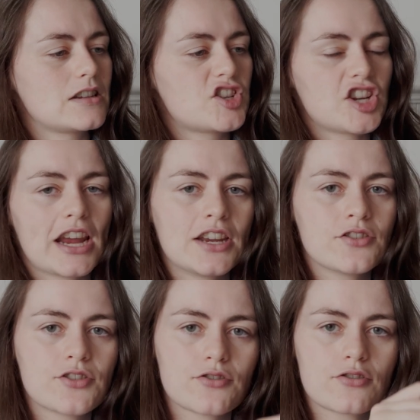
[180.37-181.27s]

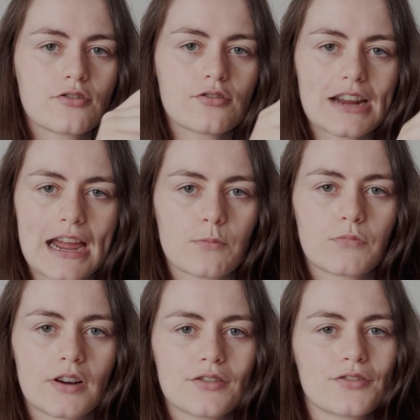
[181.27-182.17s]
change your
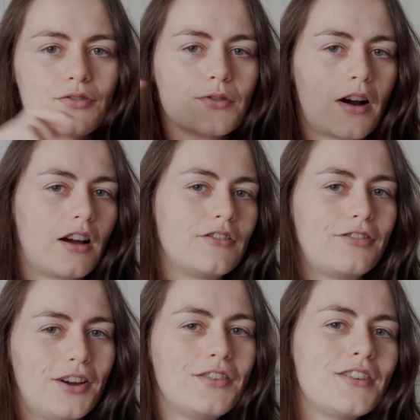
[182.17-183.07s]
camera to your
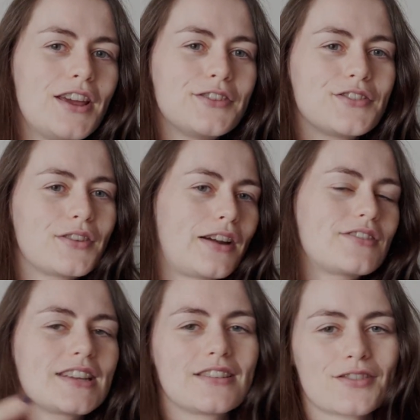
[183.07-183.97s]
iPhone so you don't have to
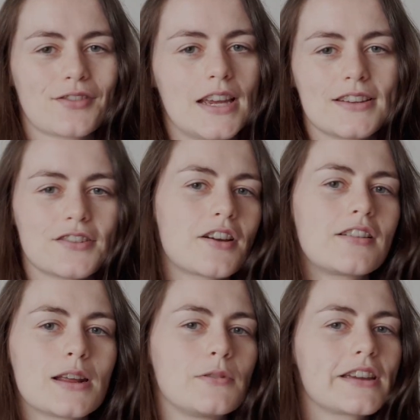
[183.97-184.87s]
see the screen. So
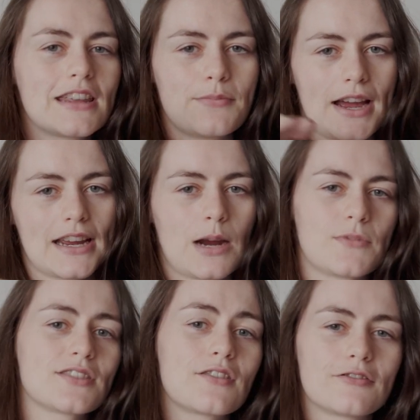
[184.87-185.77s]
currently I'm looking at the back camera,
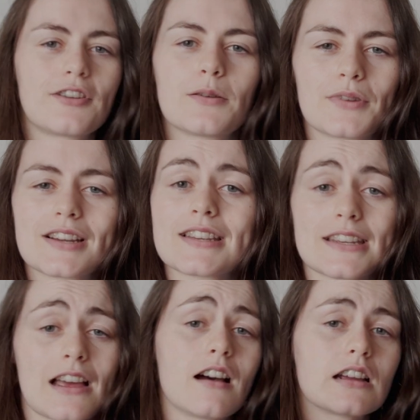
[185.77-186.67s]
it's not the front, because
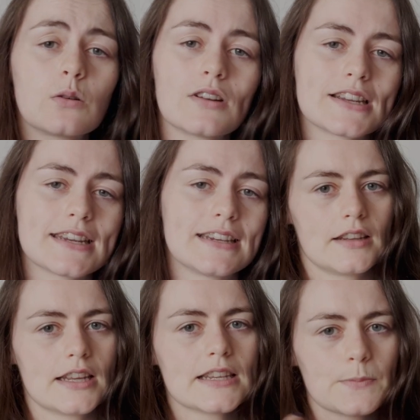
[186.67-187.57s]
it's a higher quality.
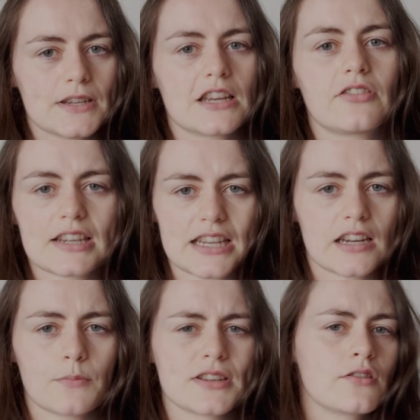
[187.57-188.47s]
This specific
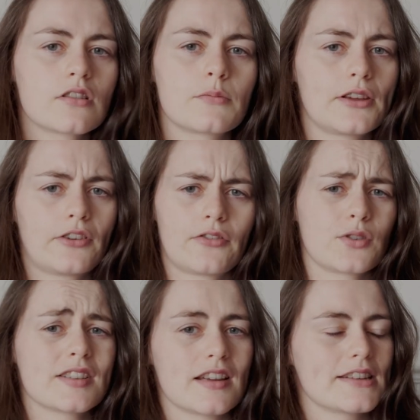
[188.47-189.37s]
setup is not going to be for
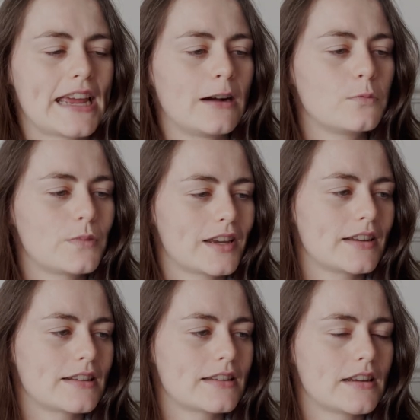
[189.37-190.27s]
everyone starting out
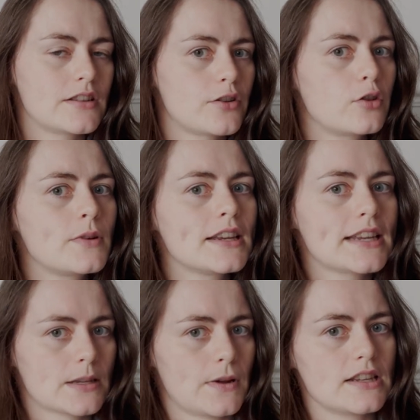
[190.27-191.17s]
because Adobe is
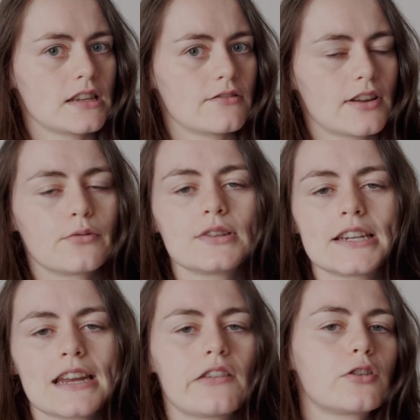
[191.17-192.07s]
expensive. If we
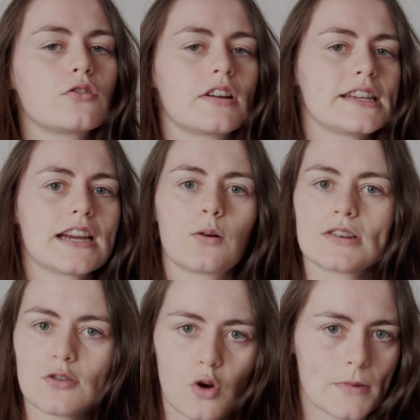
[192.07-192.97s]
didn't have it already, I
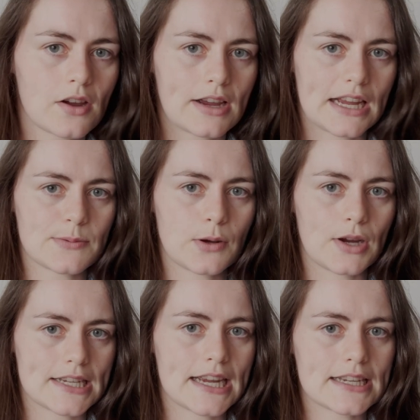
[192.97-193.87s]
would not be going out of my
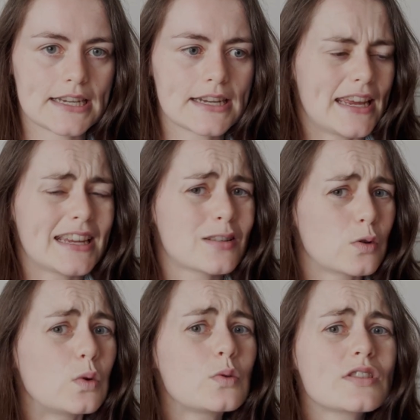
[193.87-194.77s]
way to get it. It's
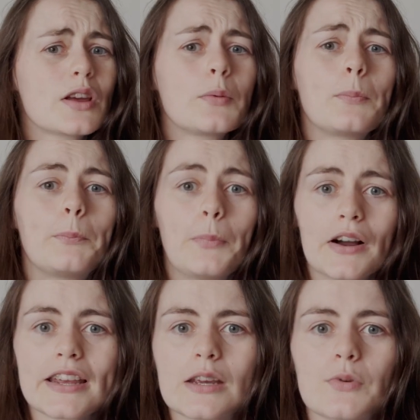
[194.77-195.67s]
also
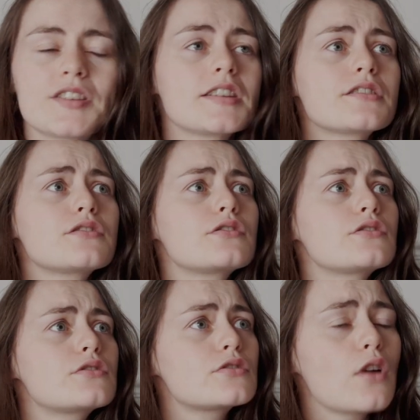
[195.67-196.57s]
buggy, which is
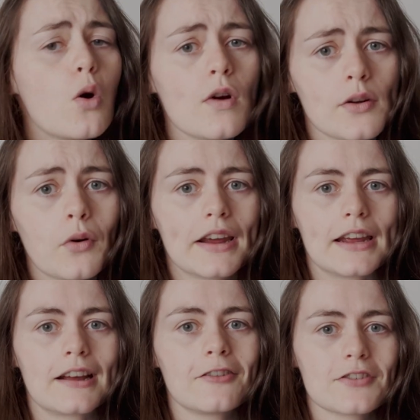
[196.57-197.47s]
so
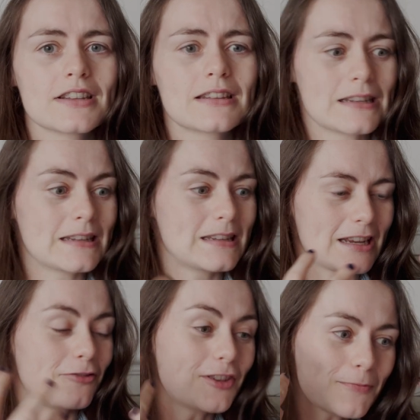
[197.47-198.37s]
annoying
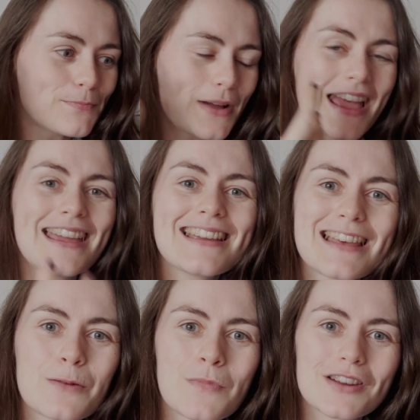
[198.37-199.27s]
if you're paying
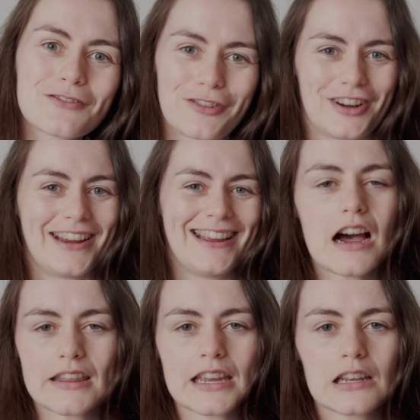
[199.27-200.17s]
that much for it.
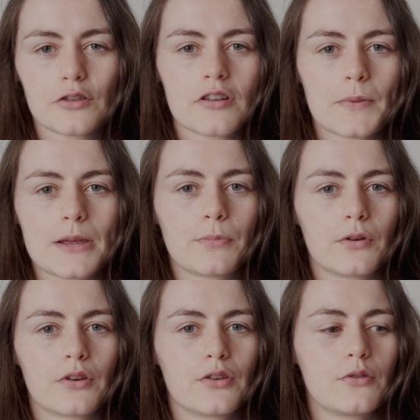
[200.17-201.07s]
I think a lot of
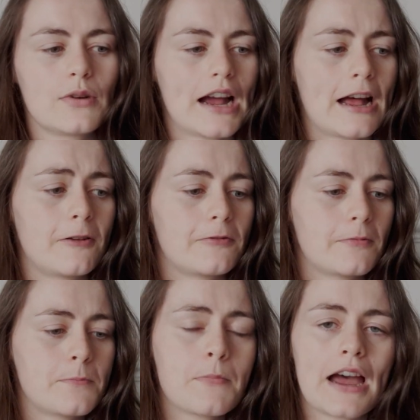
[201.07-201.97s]
people who
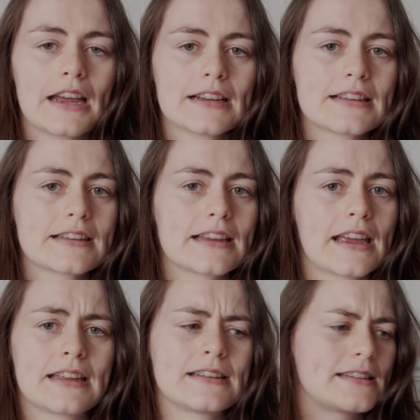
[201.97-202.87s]
have Macs
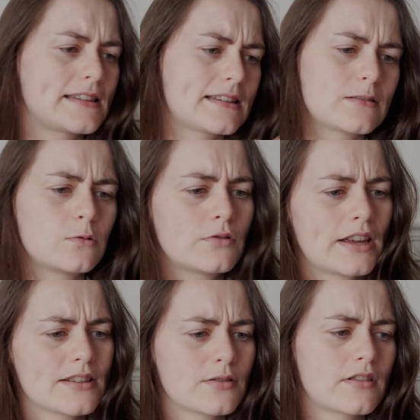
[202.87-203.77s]
and all
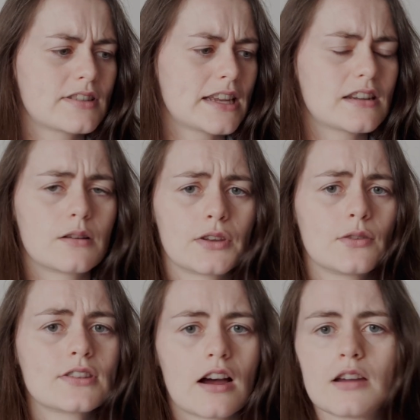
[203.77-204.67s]
that sort of setup
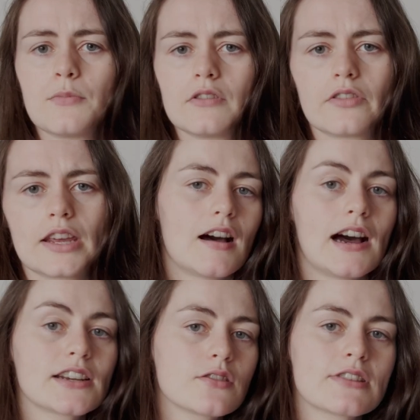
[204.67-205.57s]
use iMovie.
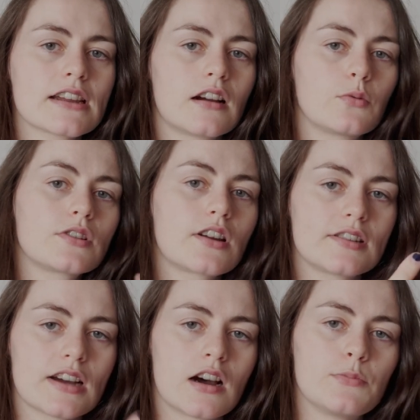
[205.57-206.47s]
I don't think I would go
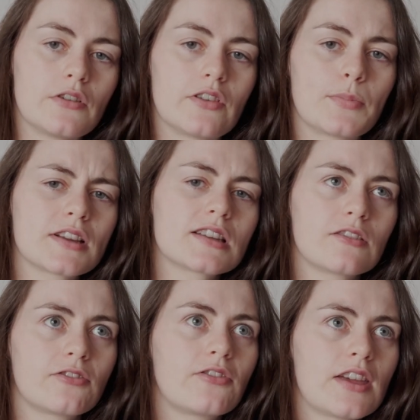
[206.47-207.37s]
to iMovie because it
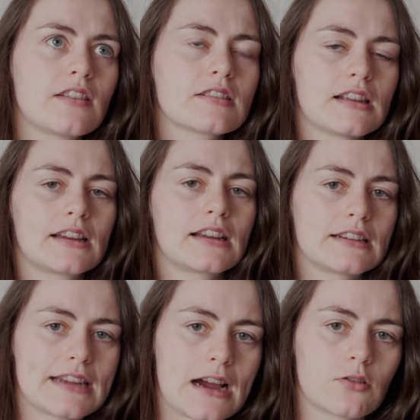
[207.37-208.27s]
feels like a
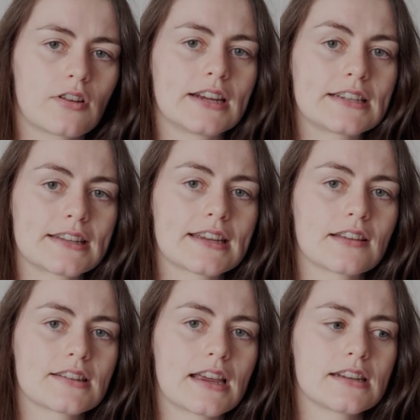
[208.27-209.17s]
downgrade in
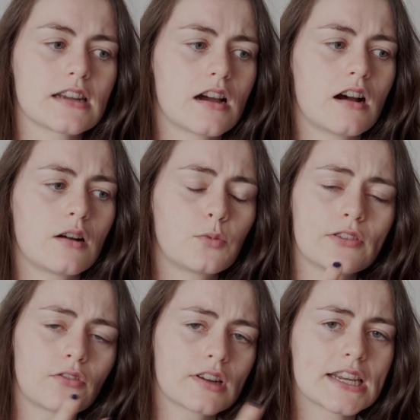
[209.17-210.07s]
skill set.
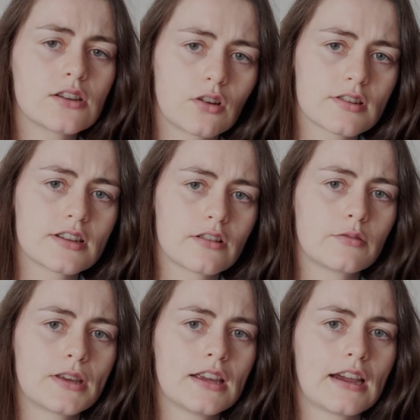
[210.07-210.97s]
We've already got
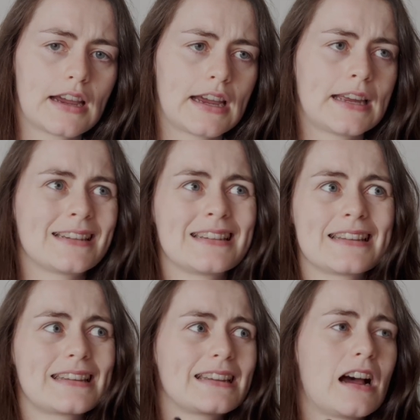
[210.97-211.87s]
Adobe and
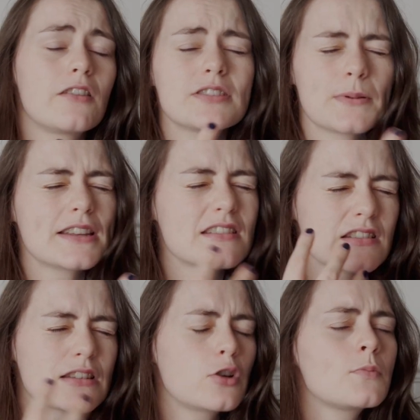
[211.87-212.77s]
I've spent
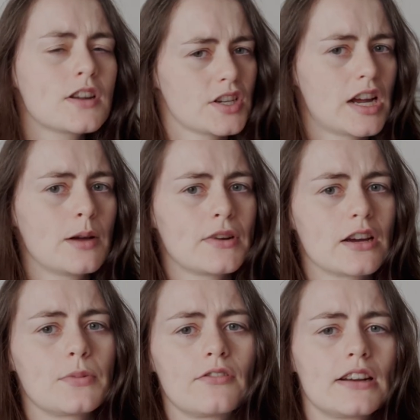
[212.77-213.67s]
so much time on it. It
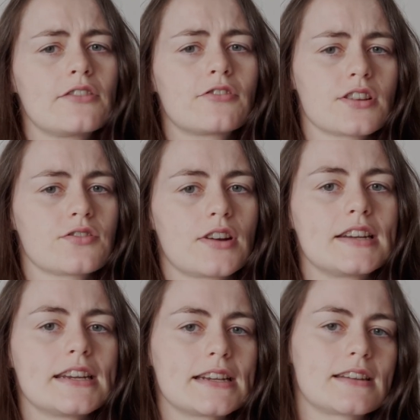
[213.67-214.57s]
would be really
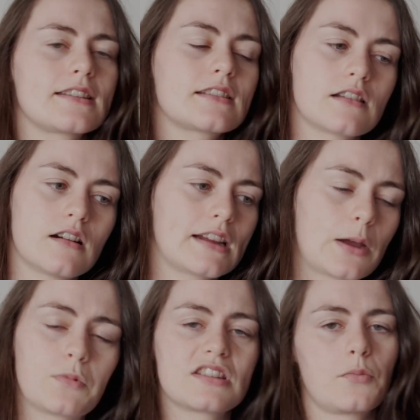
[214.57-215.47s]
frustrating to start
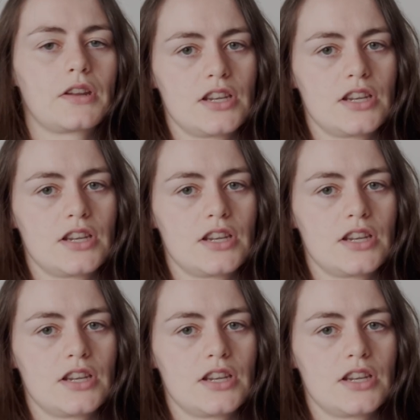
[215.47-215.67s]
again with something